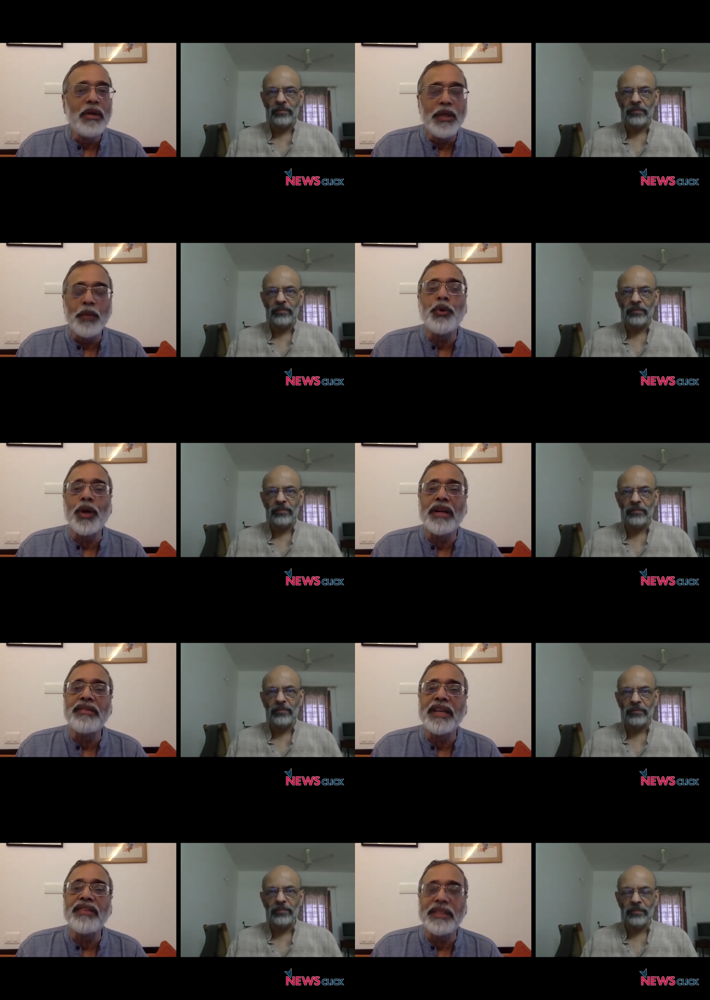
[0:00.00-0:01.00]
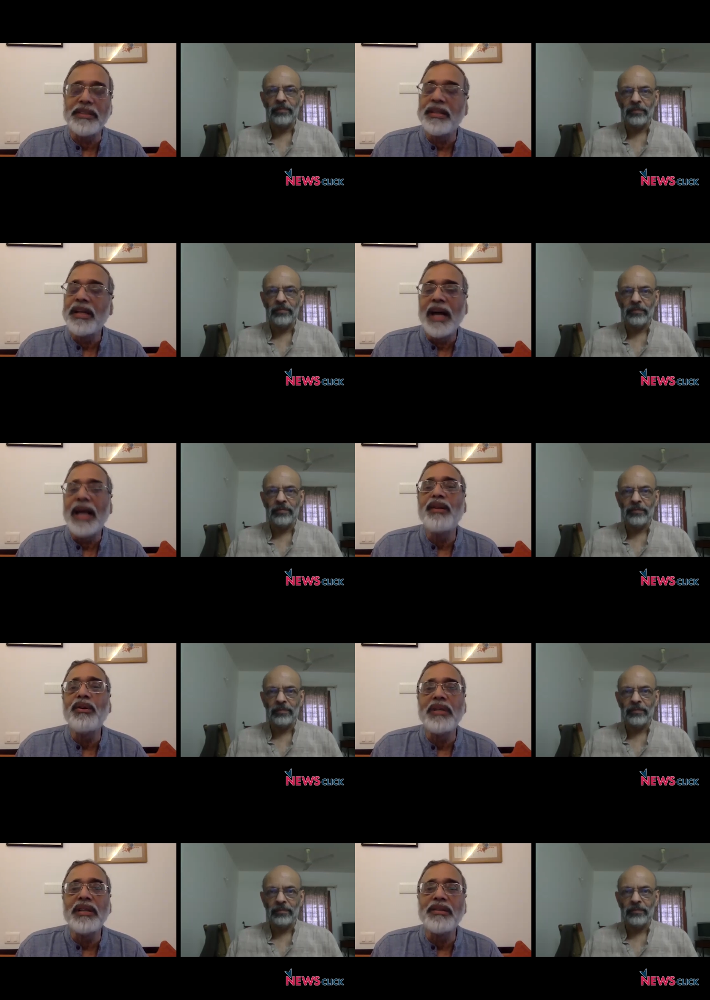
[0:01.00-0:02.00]
Speaker 1: the poorer sections. I don't
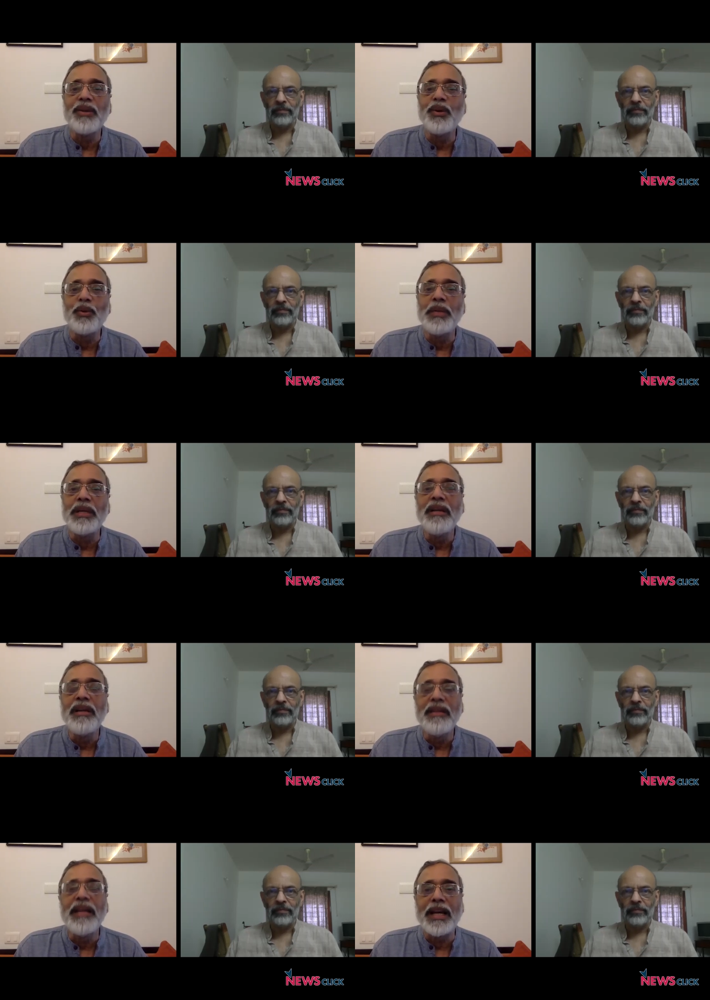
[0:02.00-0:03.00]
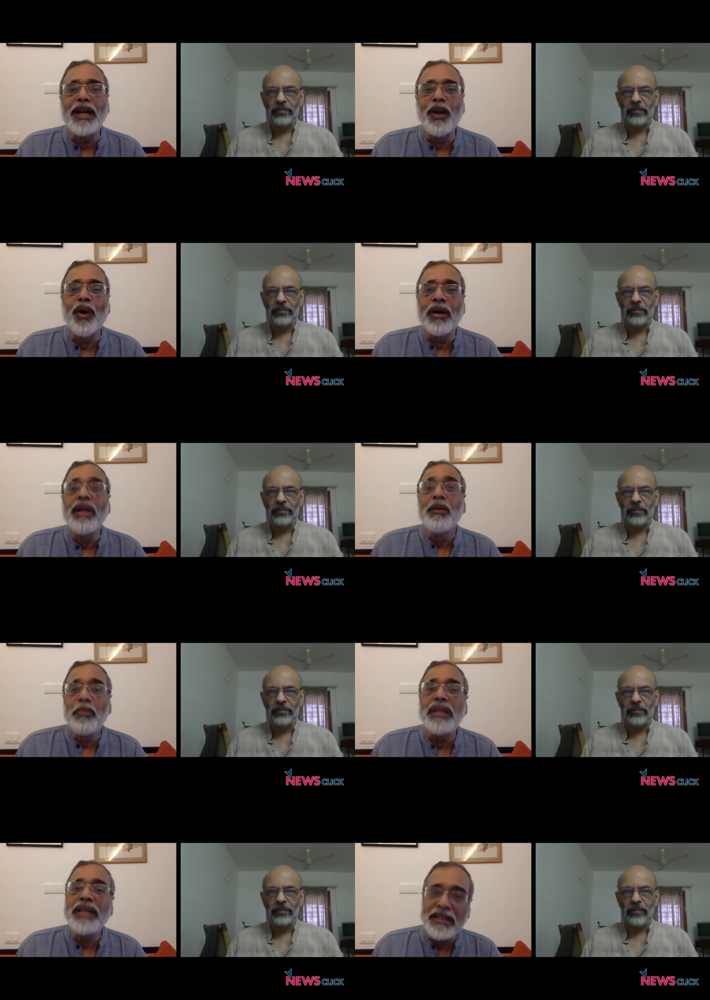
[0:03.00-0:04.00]
think it's going to be that long,
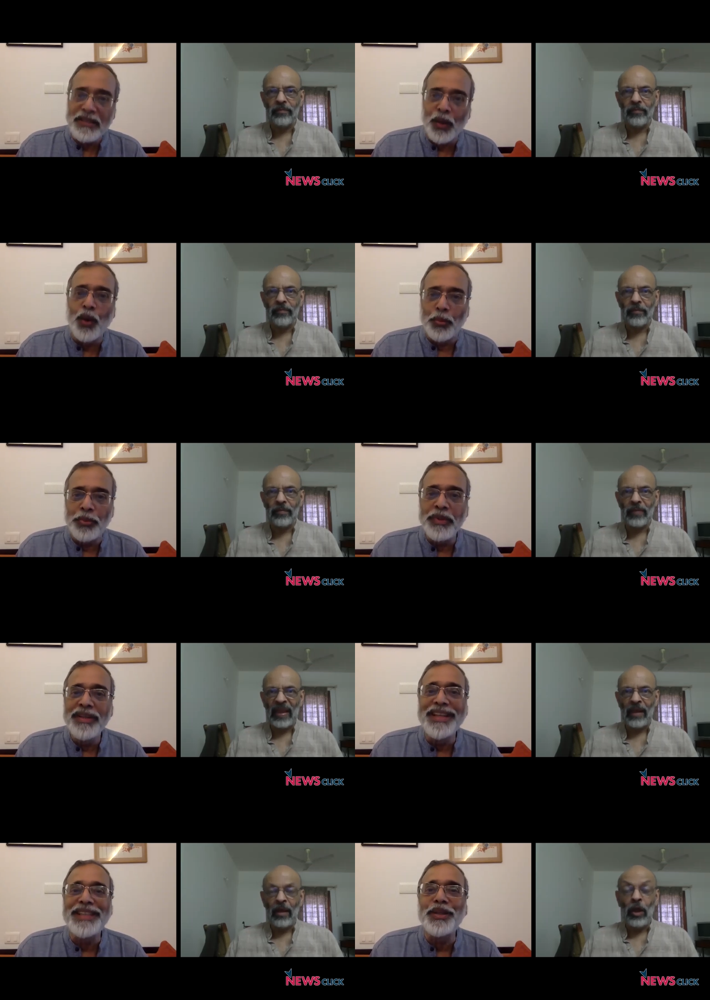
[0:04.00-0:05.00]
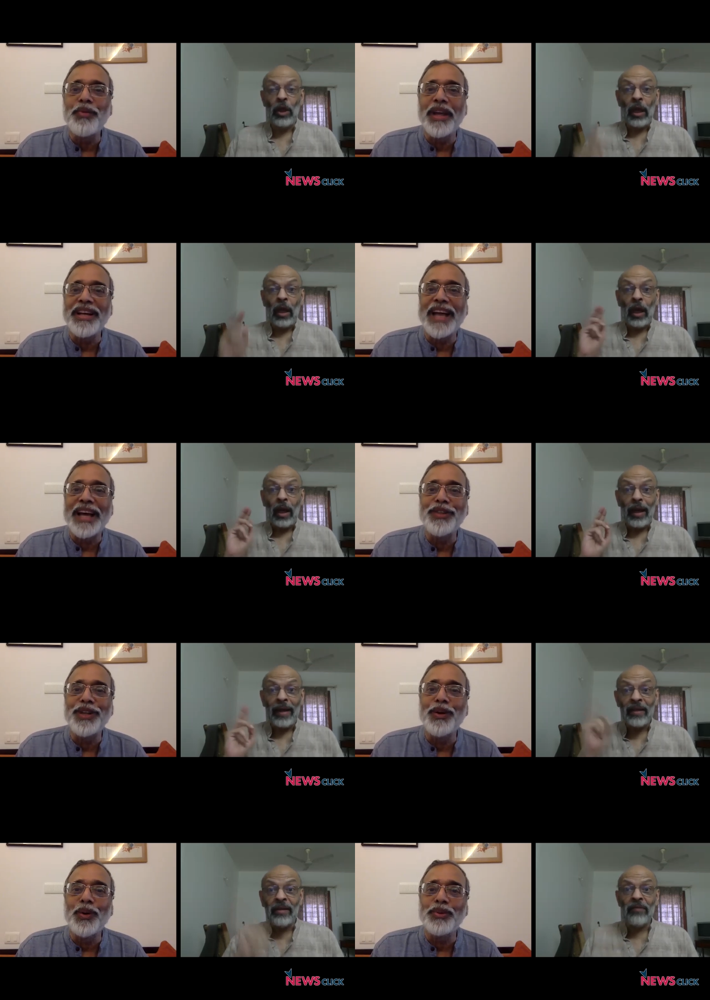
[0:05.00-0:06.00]
but that's a hope. Let's see where it actually. I
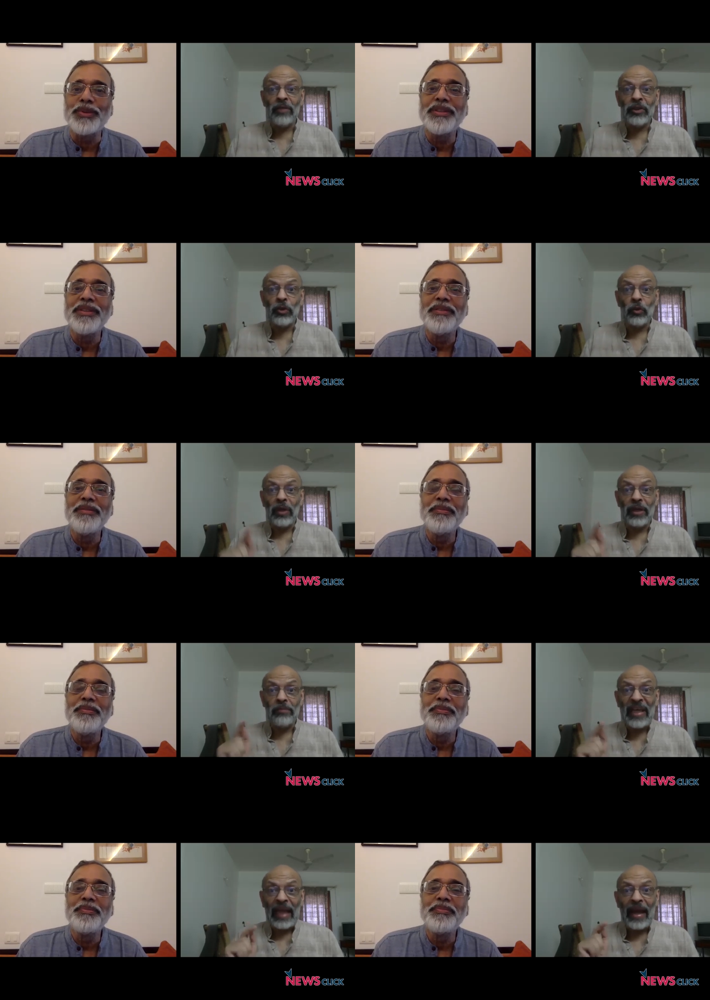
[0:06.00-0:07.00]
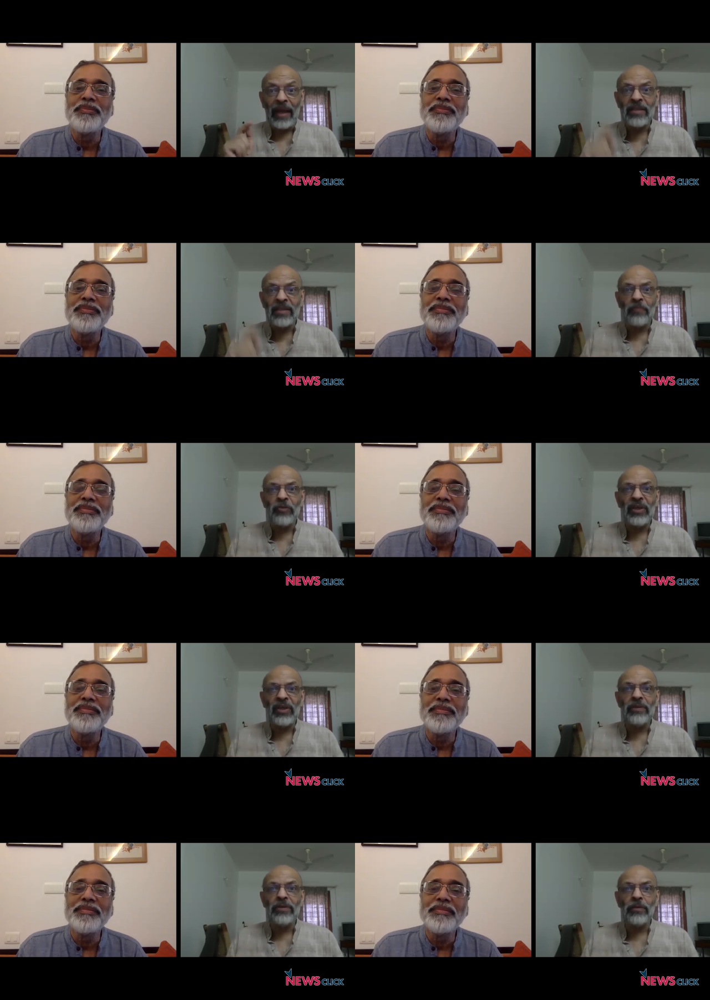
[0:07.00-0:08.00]
Speaker 2: agree with you. Let me add something
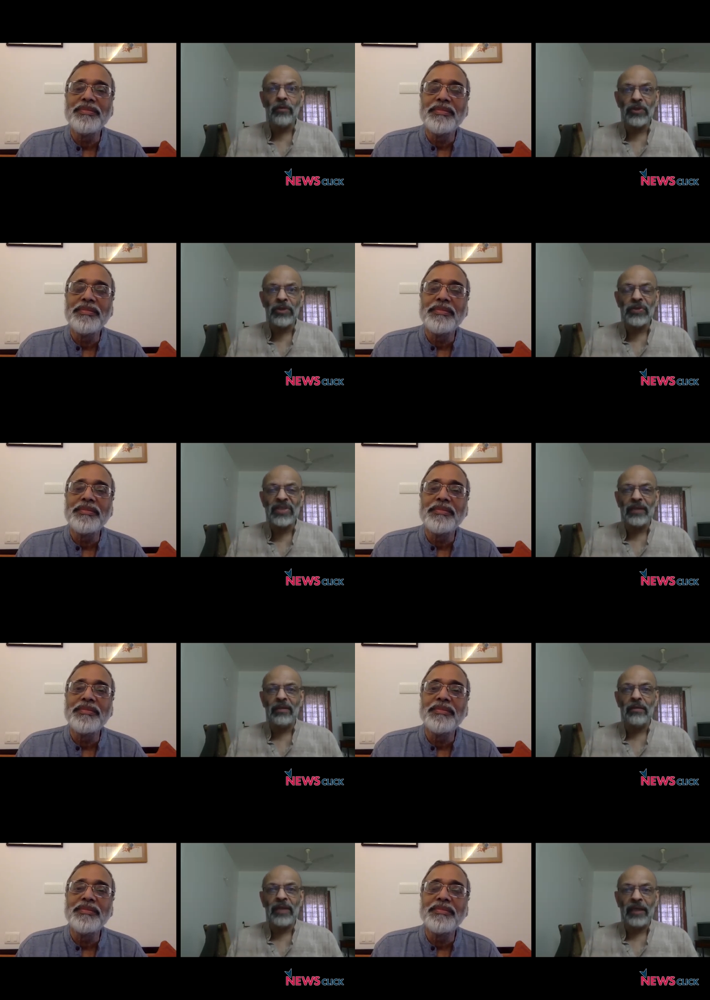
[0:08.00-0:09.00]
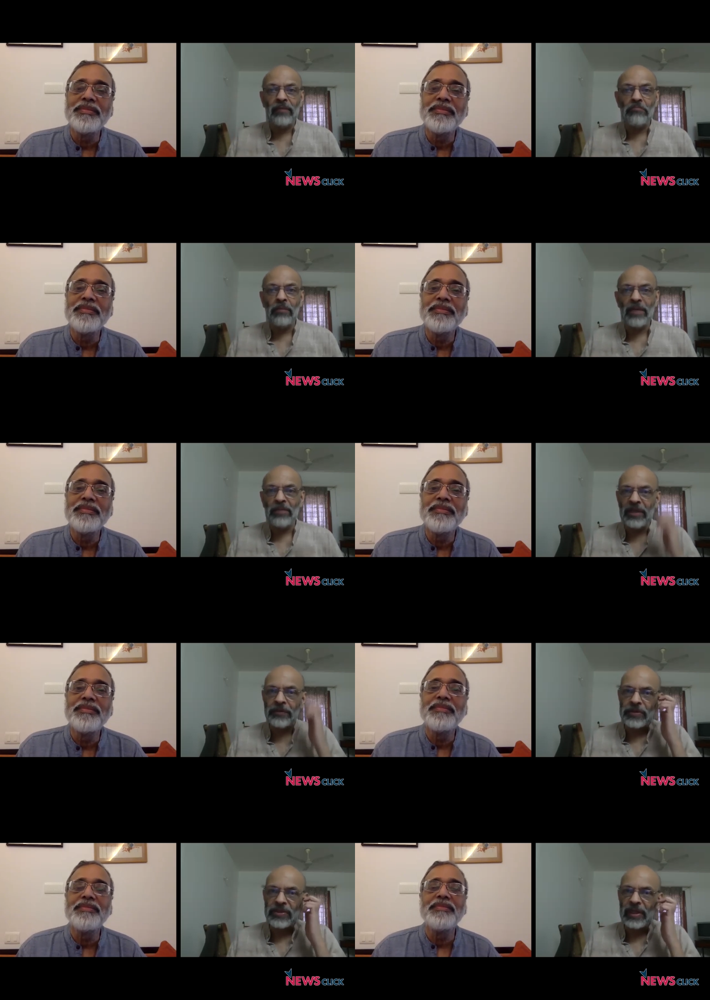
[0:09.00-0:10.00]
to what you said that may be
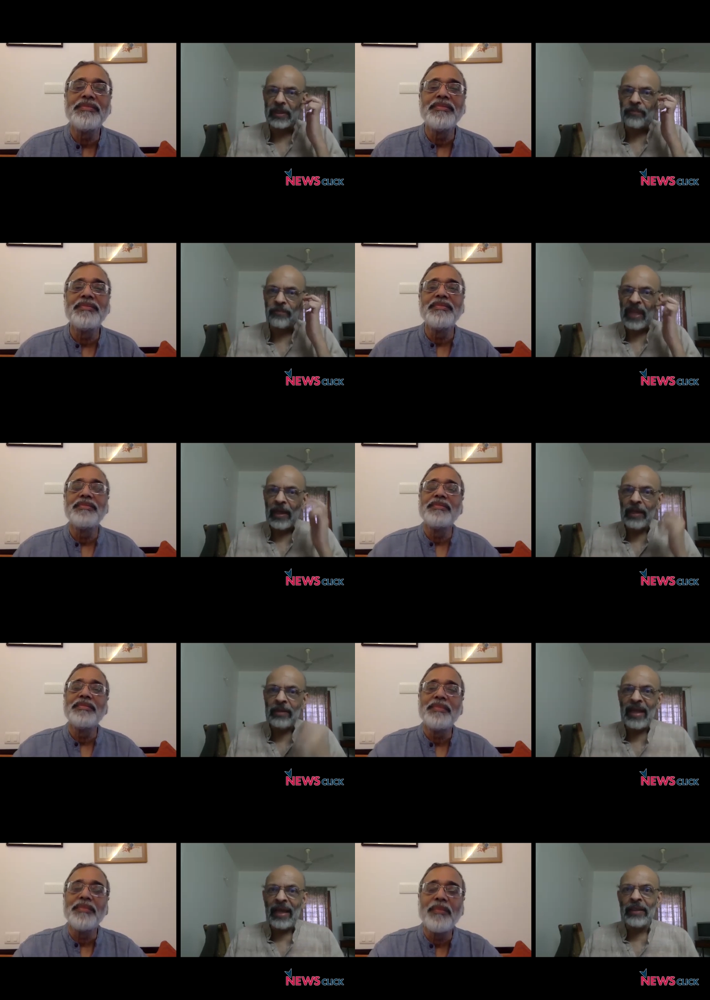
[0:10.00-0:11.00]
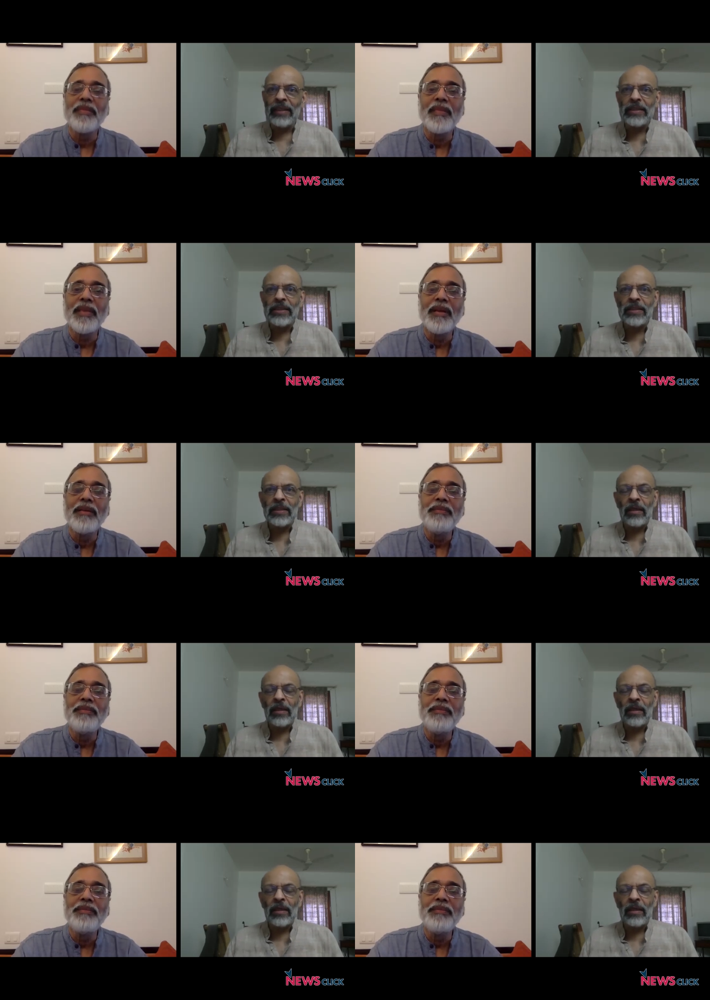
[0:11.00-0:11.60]
interesting, and that is,